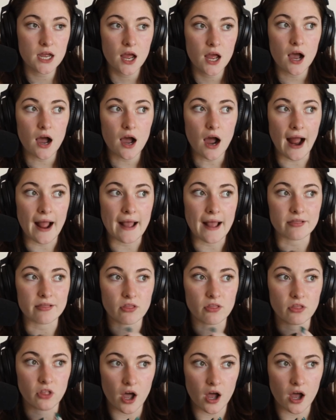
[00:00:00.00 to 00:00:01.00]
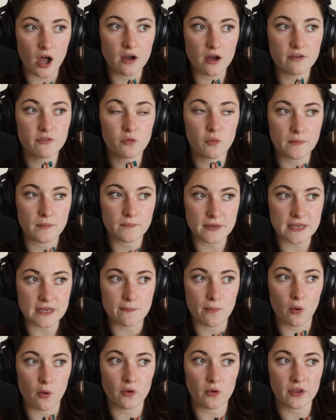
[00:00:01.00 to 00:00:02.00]
I love when
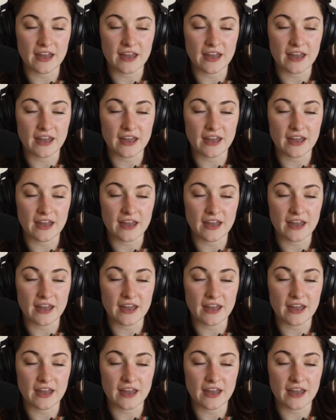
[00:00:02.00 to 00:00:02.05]
people get